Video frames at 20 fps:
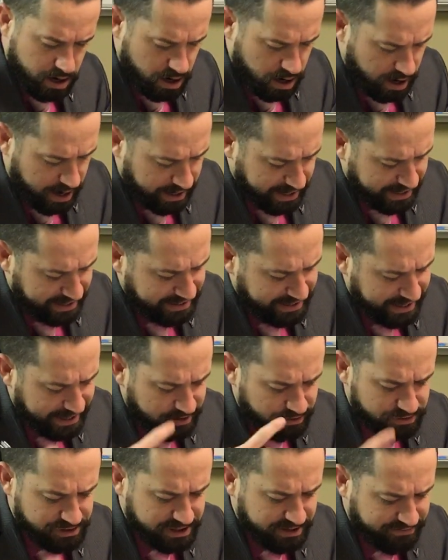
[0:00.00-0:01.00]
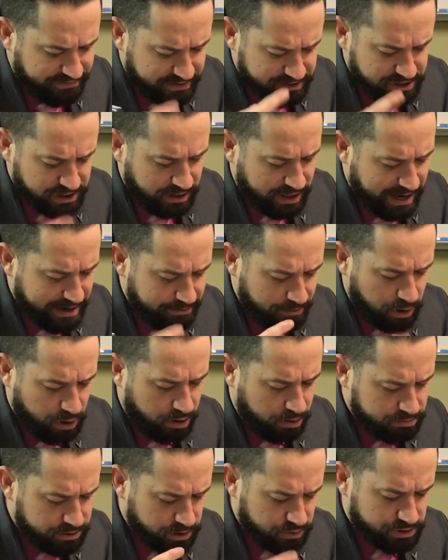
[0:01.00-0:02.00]
All right. Any energy efficient light
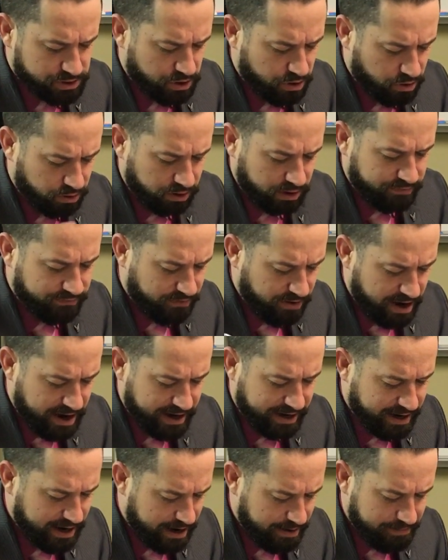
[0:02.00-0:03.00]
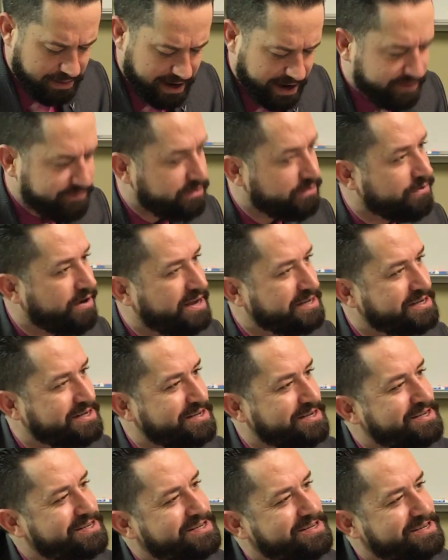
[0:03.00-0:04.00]
bulbs? Those curly fry compact
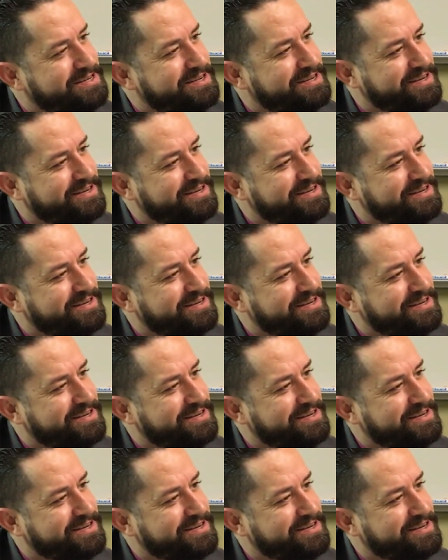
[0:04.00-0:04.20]
fluorescents?